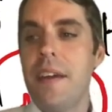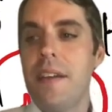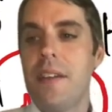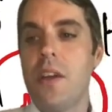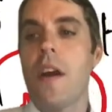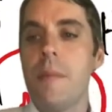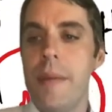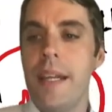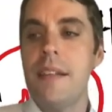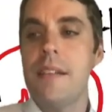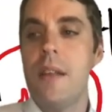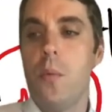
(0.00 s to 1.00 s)
the argument
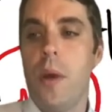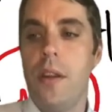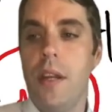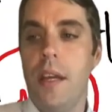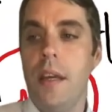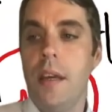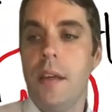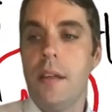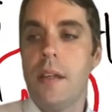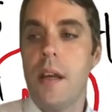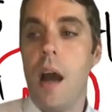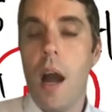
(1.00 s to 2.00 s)
is that when the
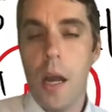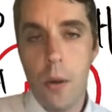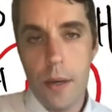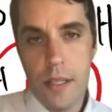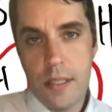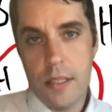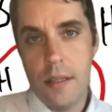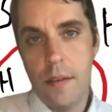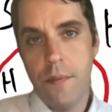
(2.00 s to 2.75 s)
Congress,